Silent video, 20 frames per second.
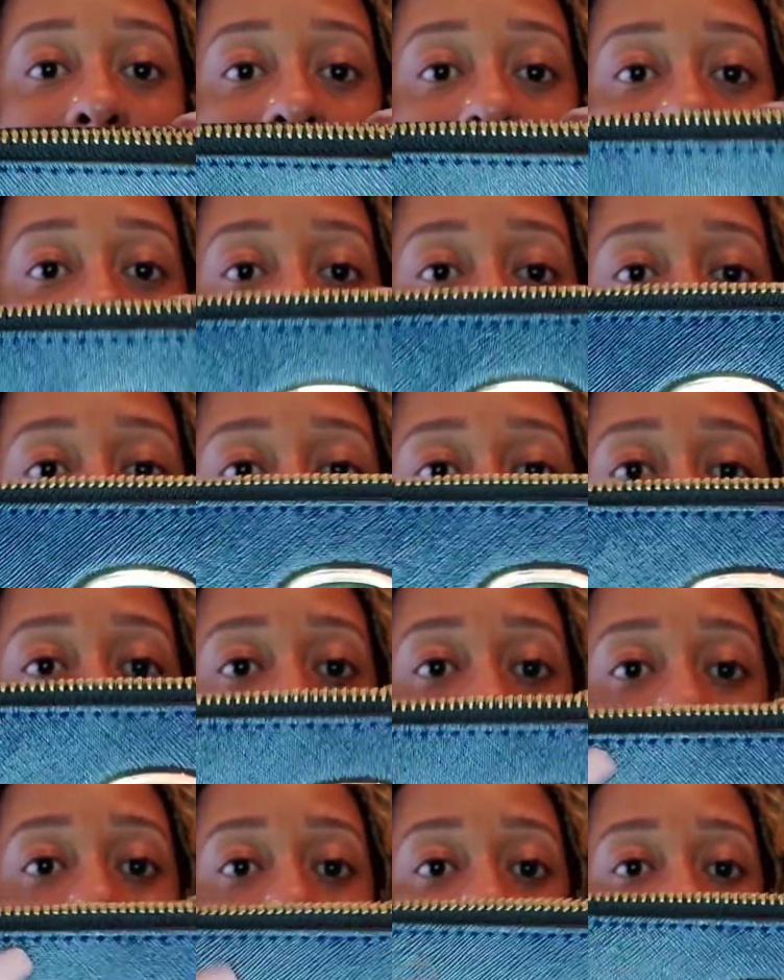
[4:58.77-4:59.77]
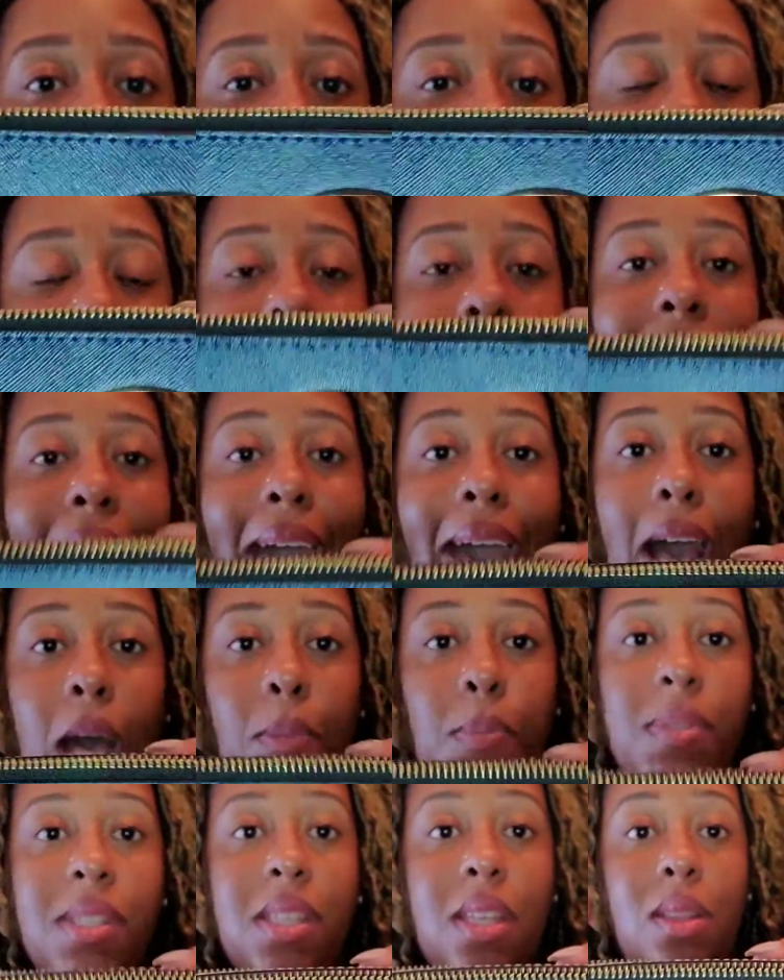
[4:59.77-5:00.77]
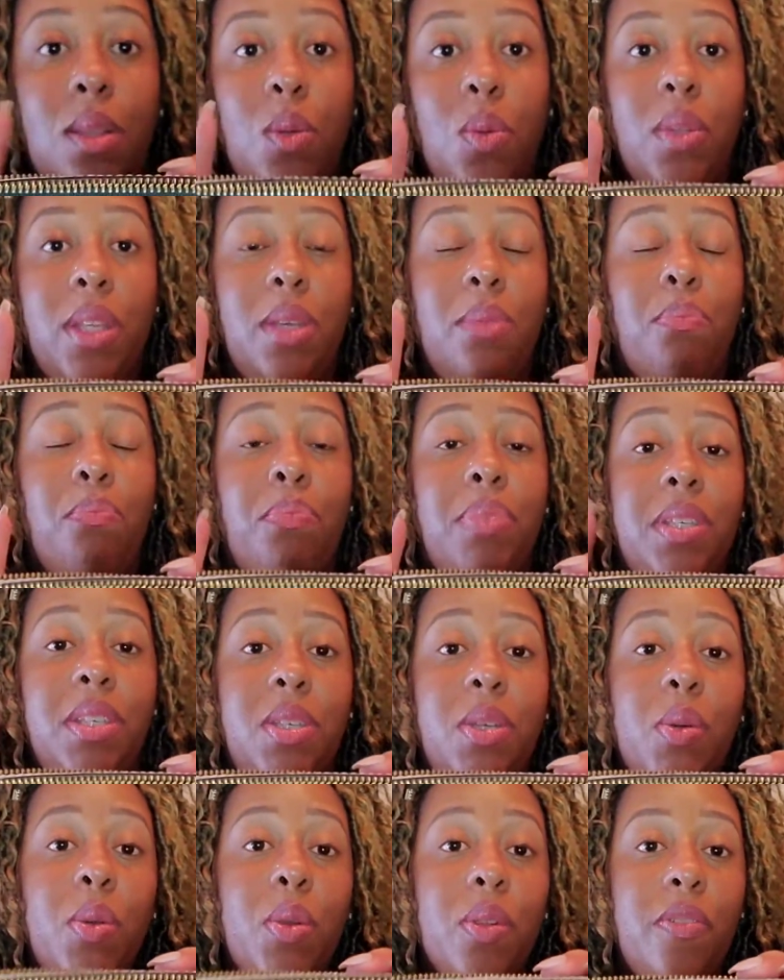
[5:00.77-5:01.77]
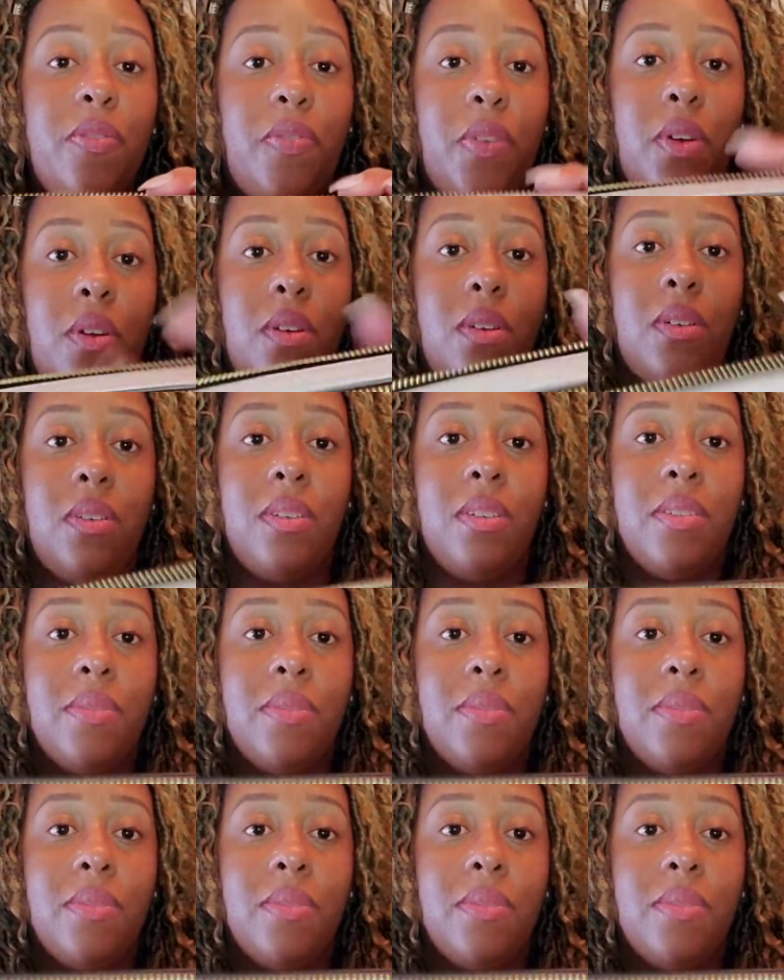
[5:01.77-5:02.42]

and the blue. This is absolutely beautiful.